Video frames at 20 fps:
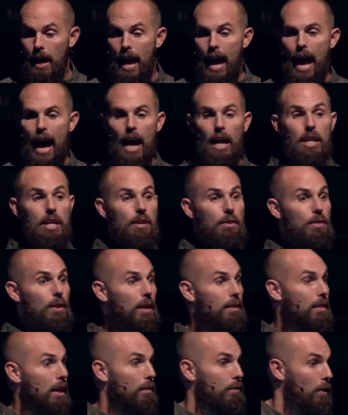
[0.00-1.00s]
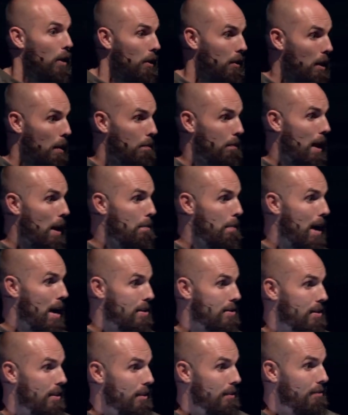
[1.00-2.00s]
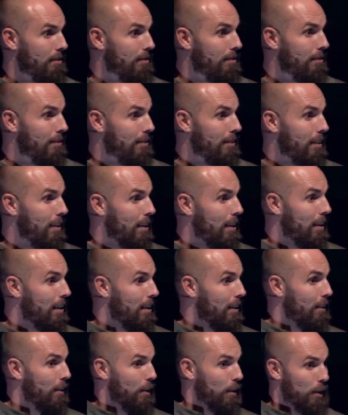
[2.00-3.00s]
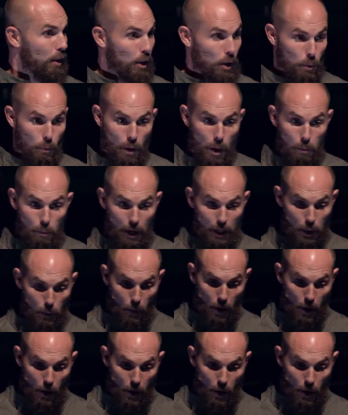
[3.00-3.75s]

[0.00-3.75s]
How do you think they filled up that basket? you know, one when you're